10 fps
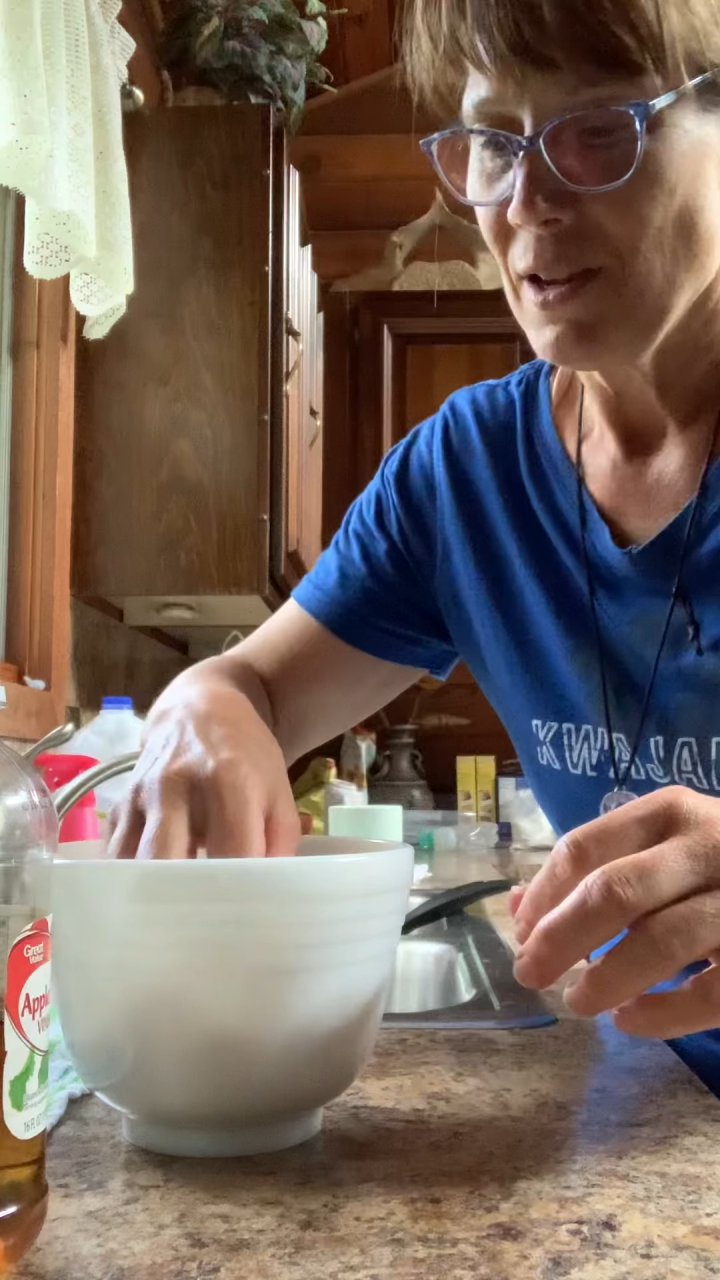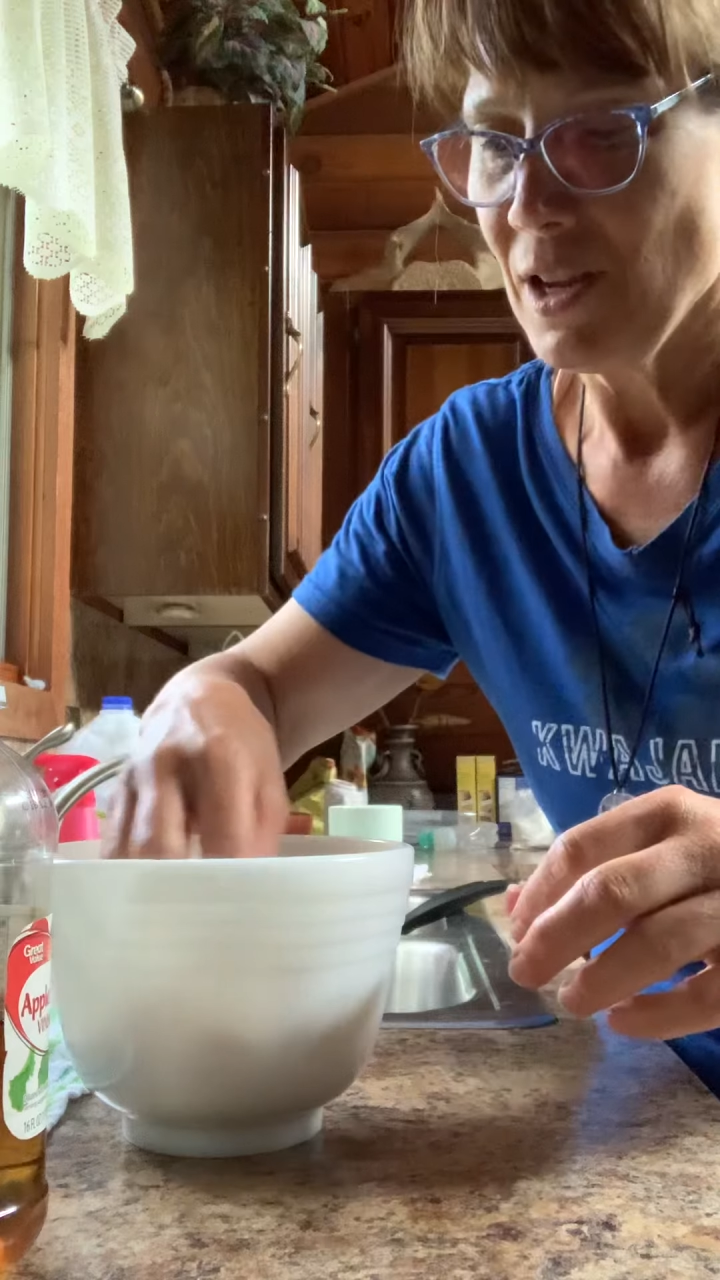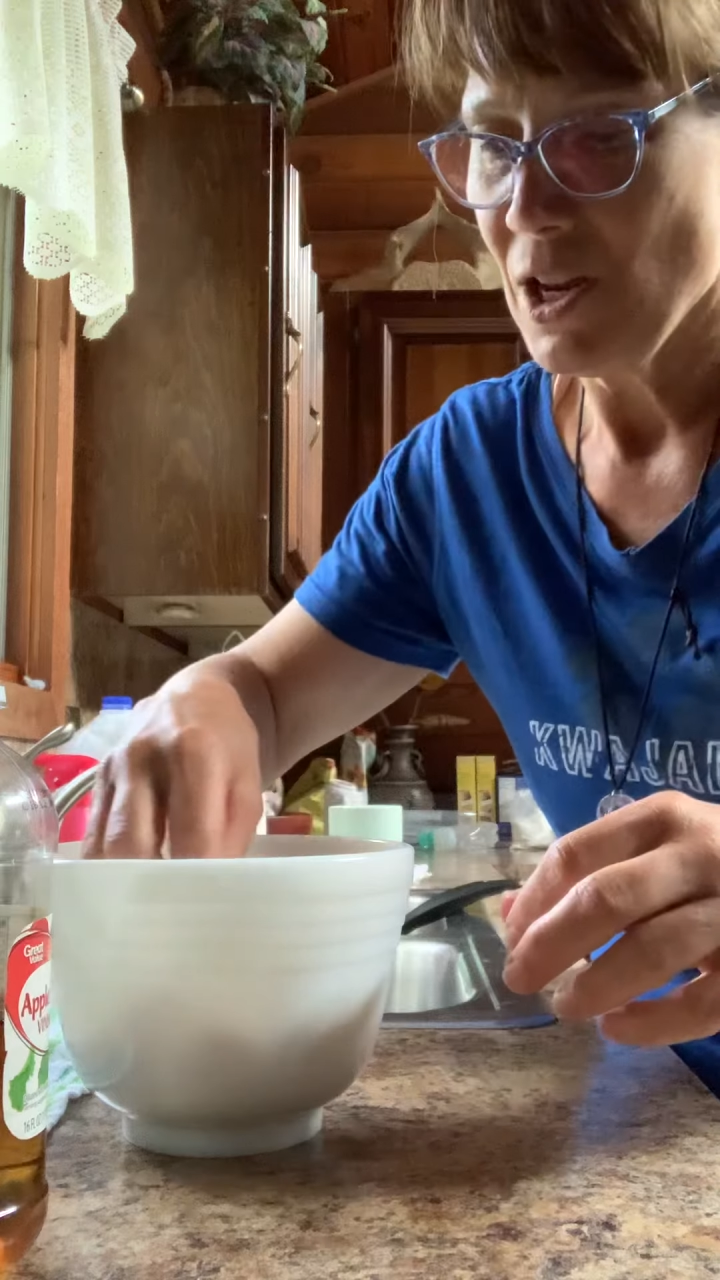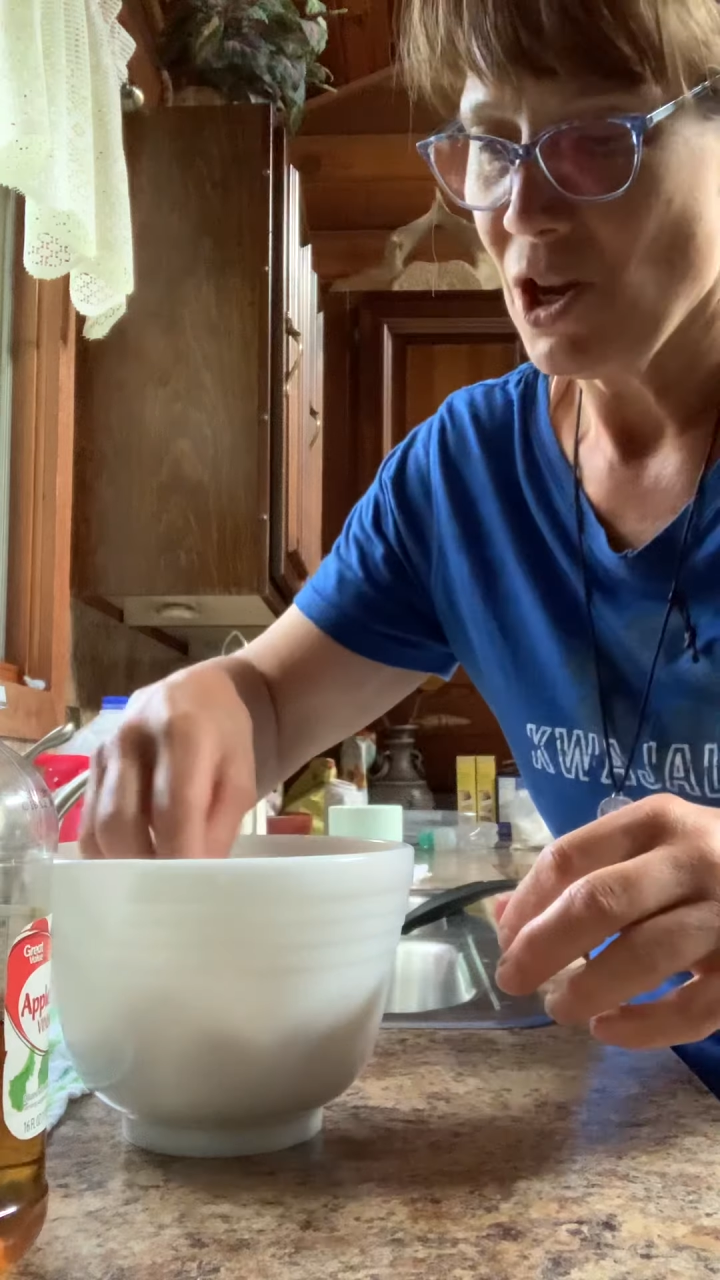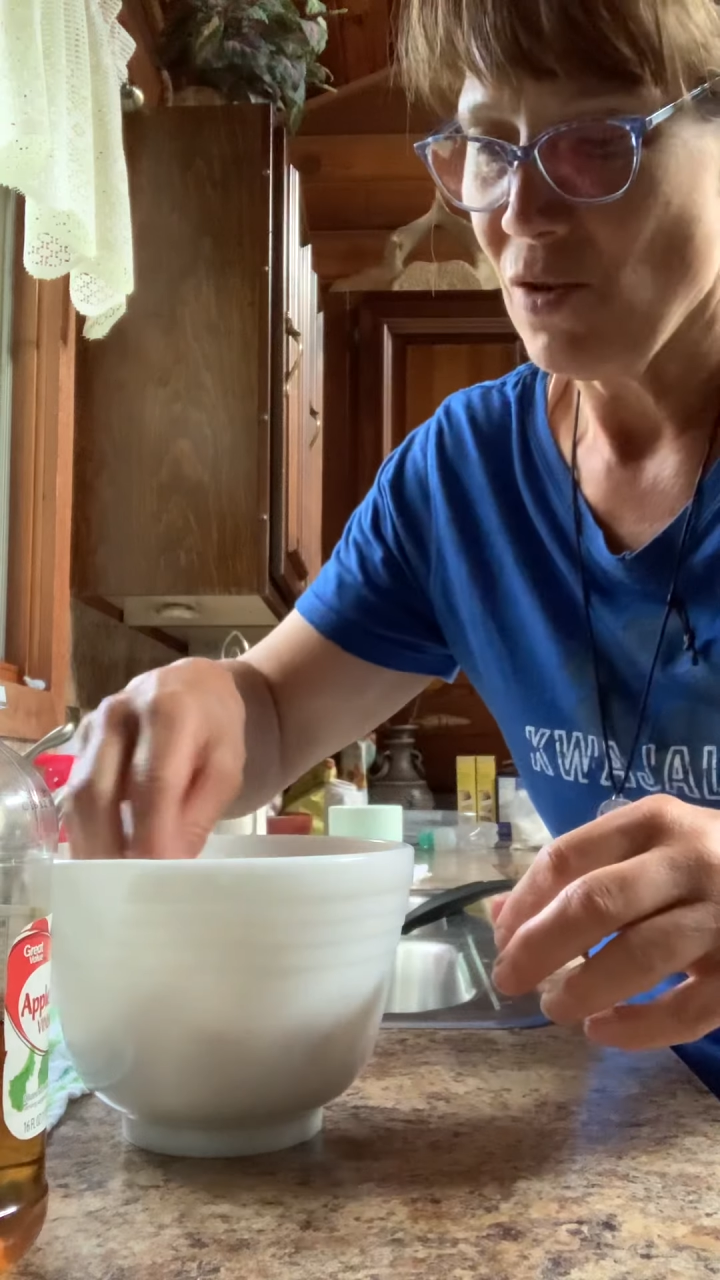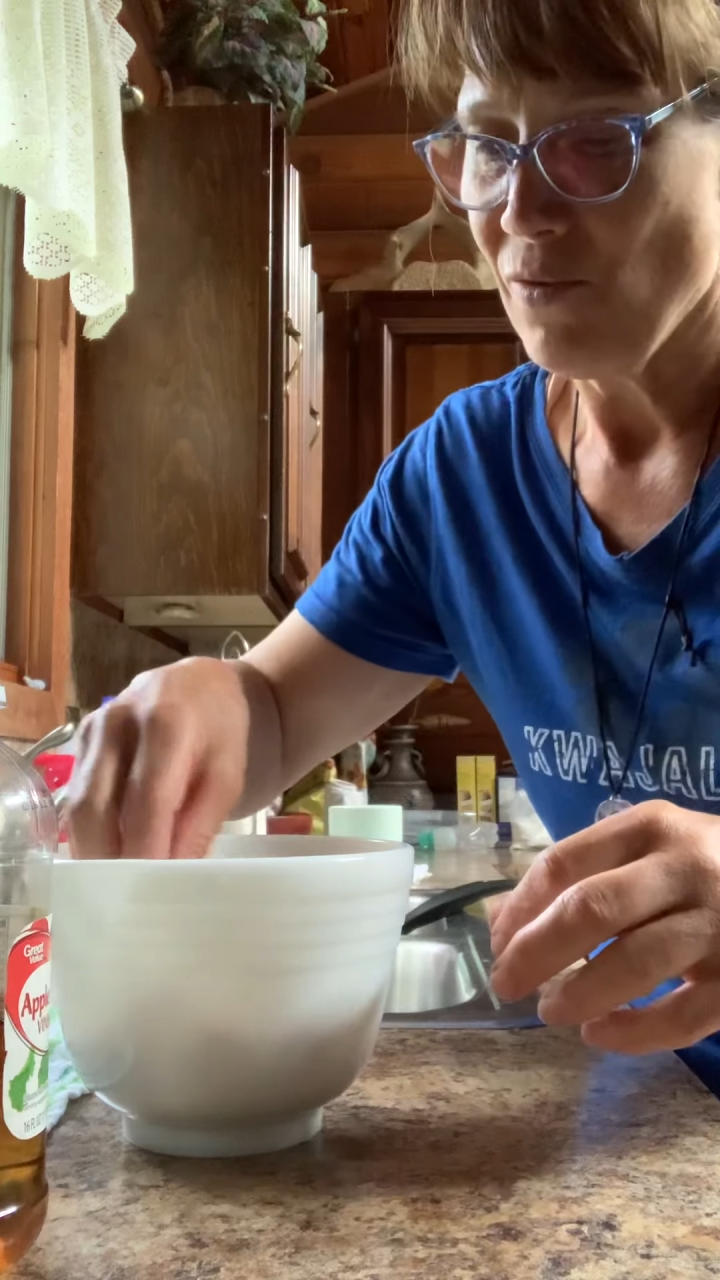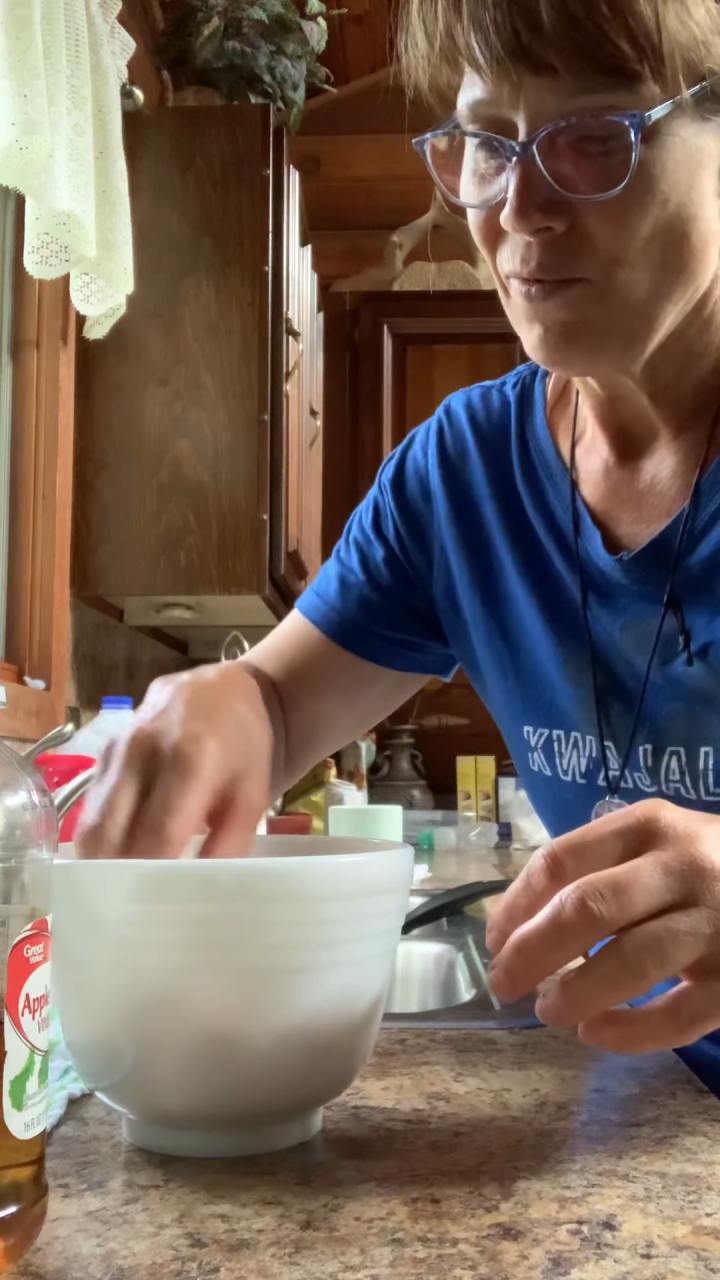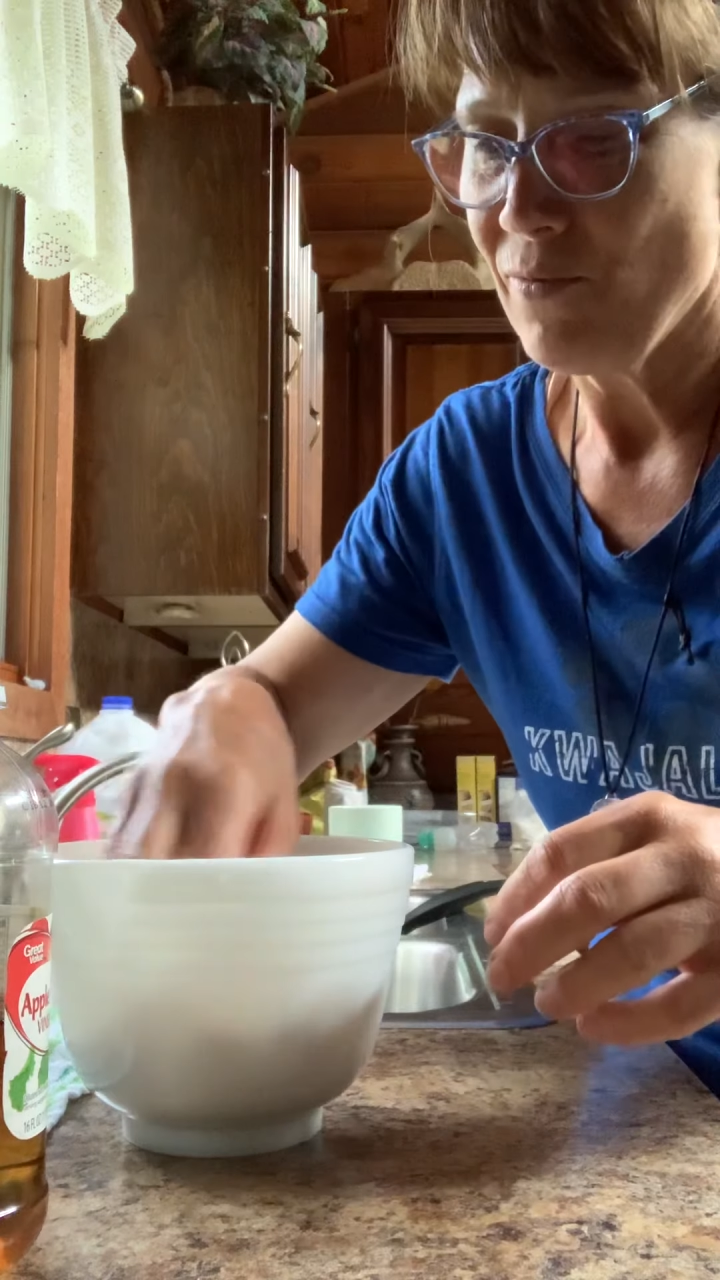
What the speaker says: know,